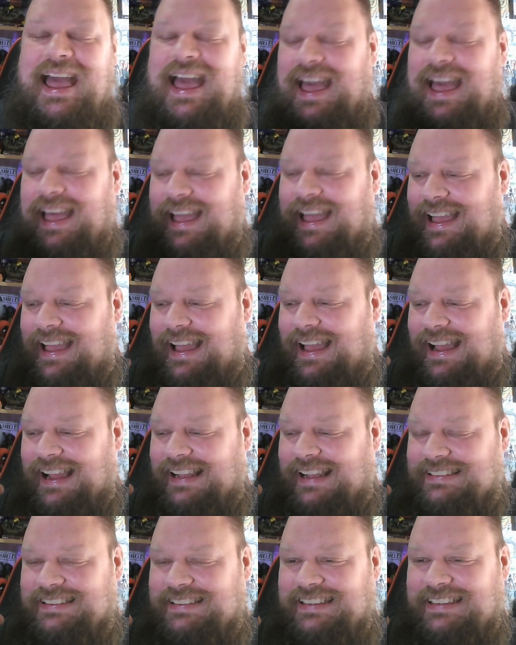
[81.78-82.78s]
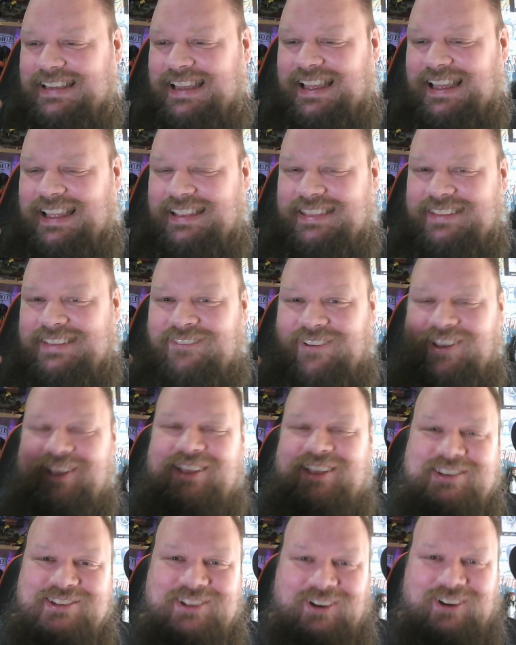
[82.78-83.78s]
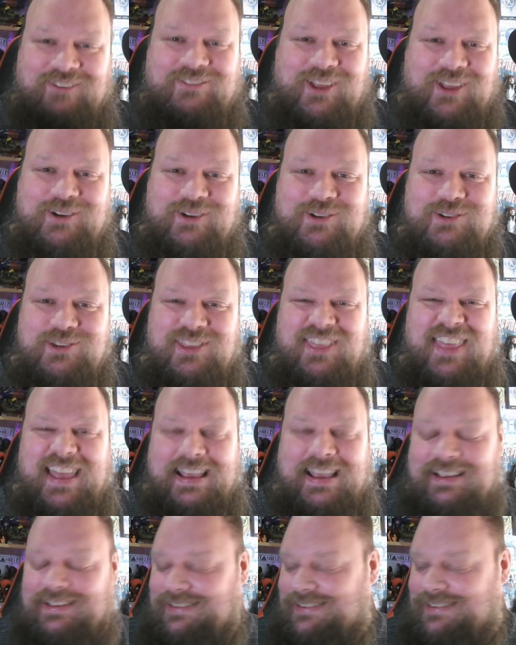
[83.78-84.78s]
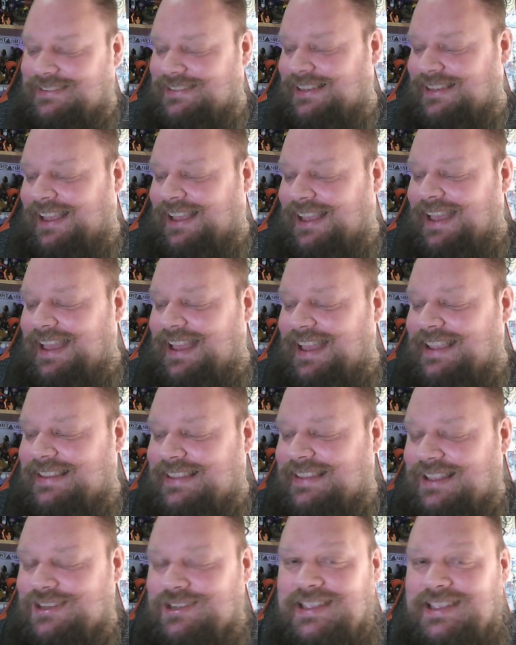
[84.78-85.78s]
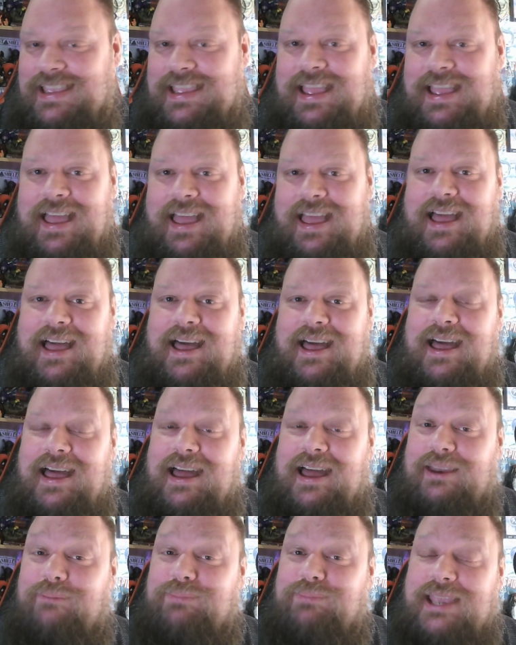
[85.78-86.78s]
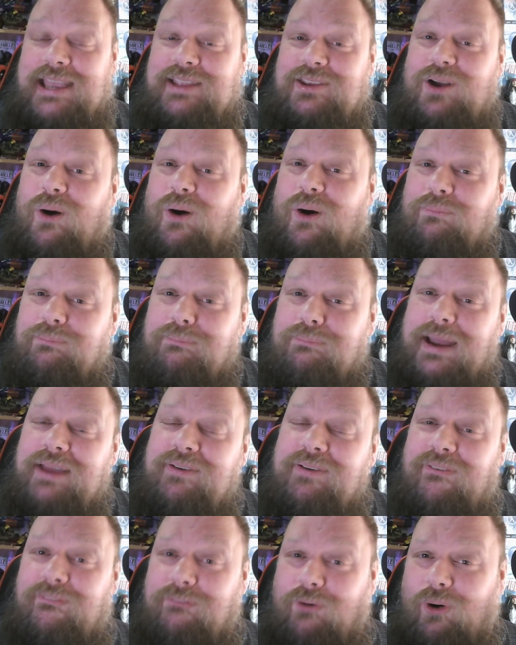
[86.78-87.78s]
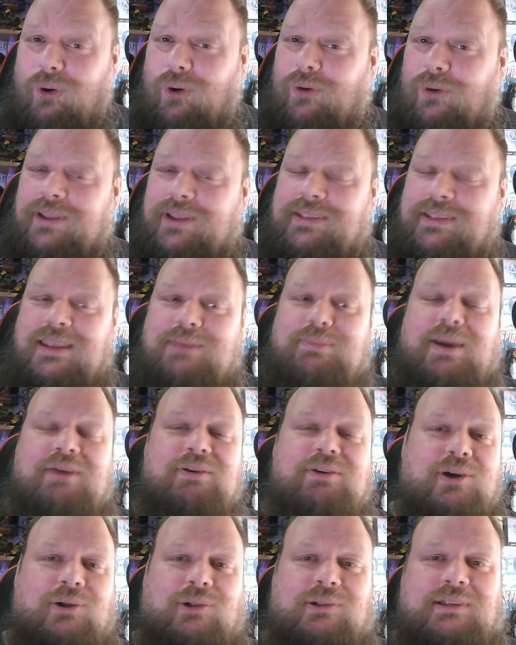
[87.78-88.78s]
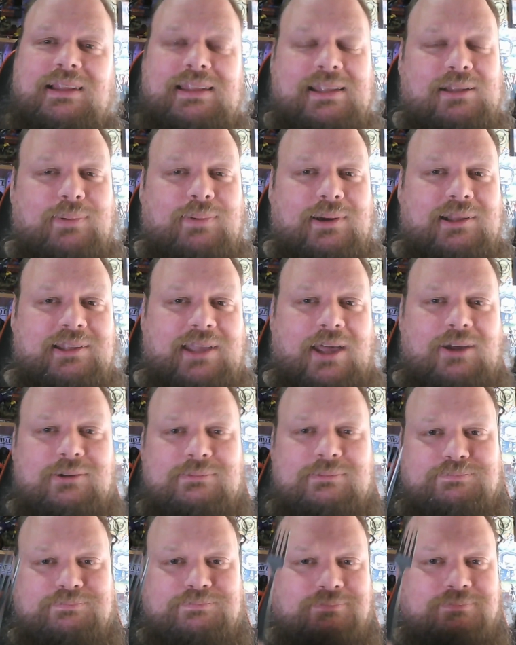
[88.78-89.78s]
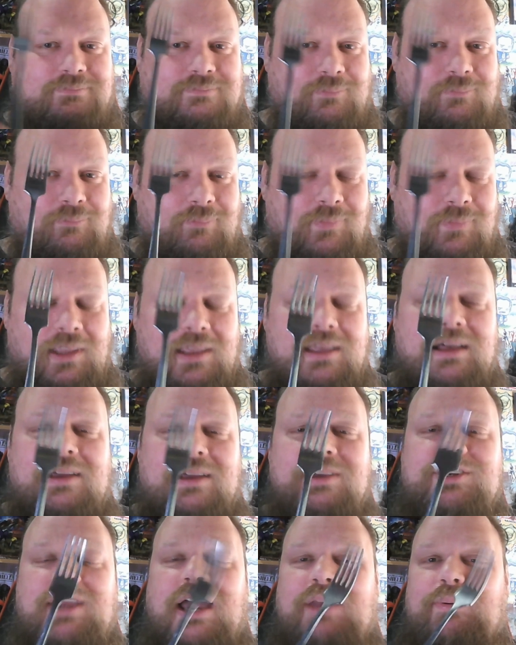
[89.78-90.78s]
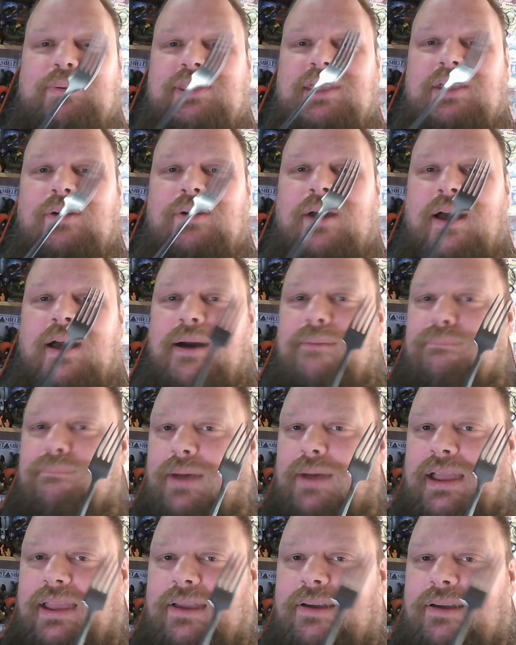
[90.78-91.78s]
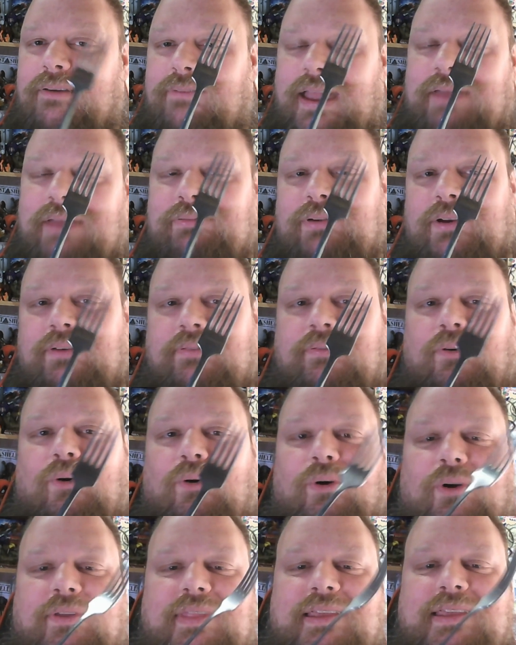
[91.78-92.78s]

The first of those things is actually an update on my fork. Now, you may recall a little while ago, I shared with you my favourite fork.